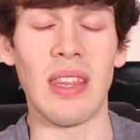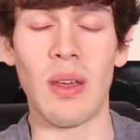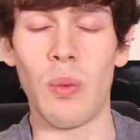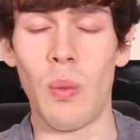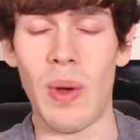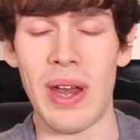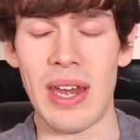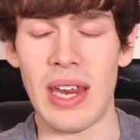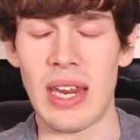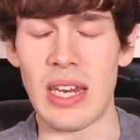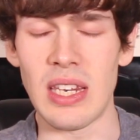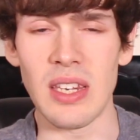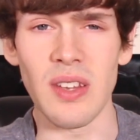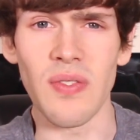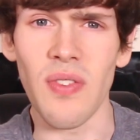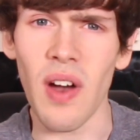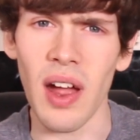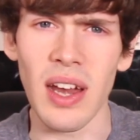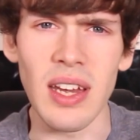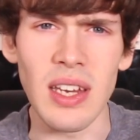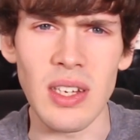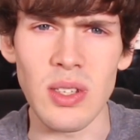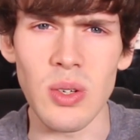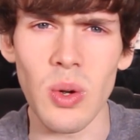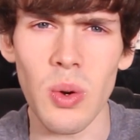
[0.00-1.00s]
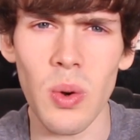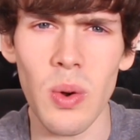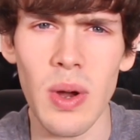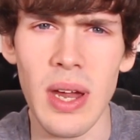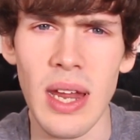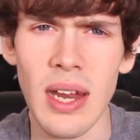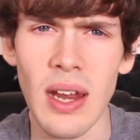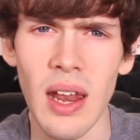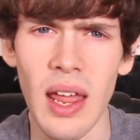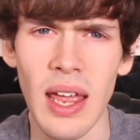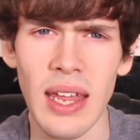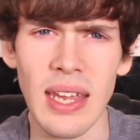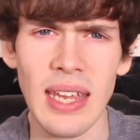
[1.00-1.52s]
that went into Finding
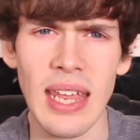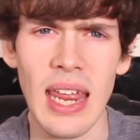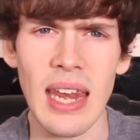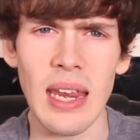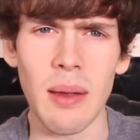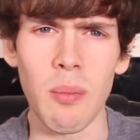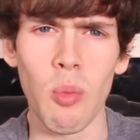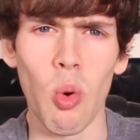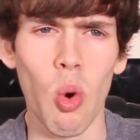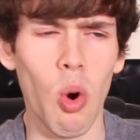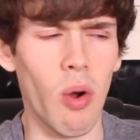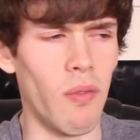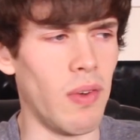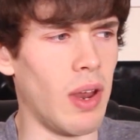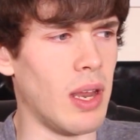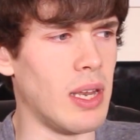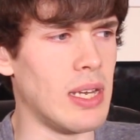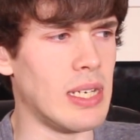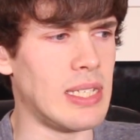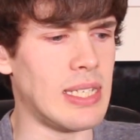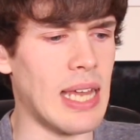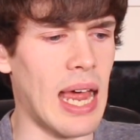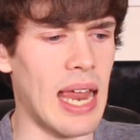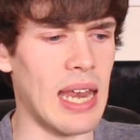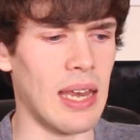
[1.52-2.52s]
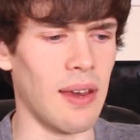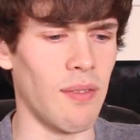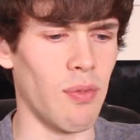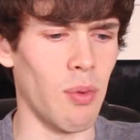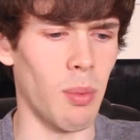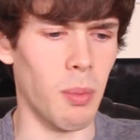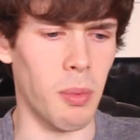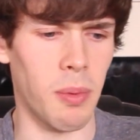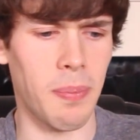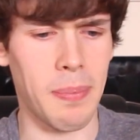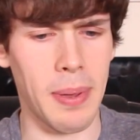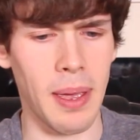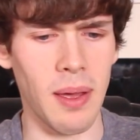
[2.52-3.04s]
Dory and like getting more of an understanding
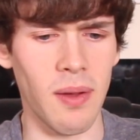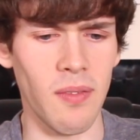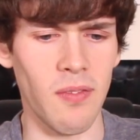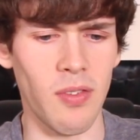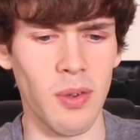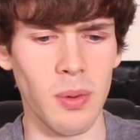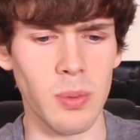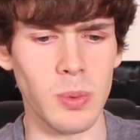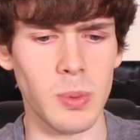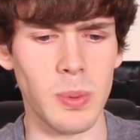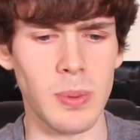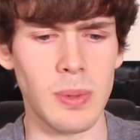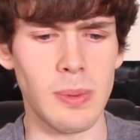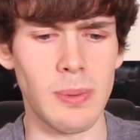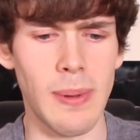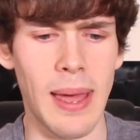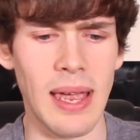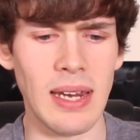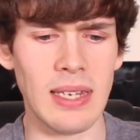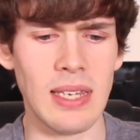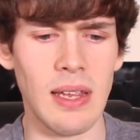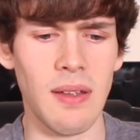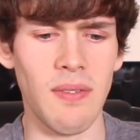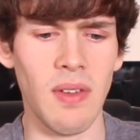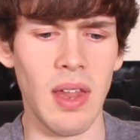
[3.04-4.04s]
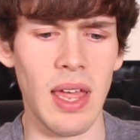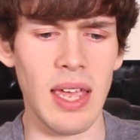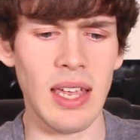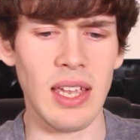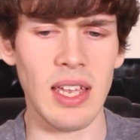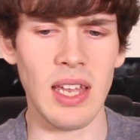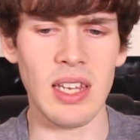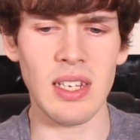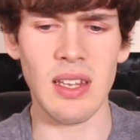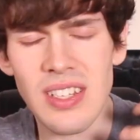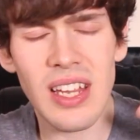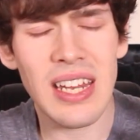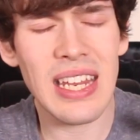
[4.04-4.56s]
from a film's perspective. Like
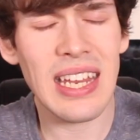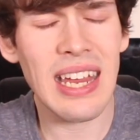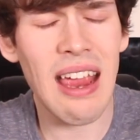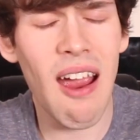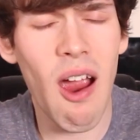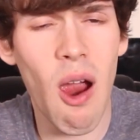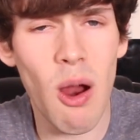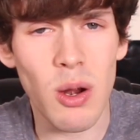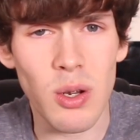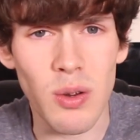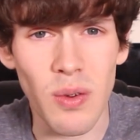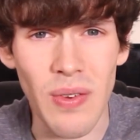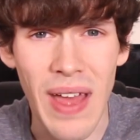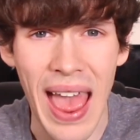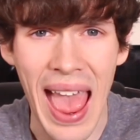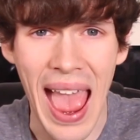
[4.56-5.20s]
things like the character of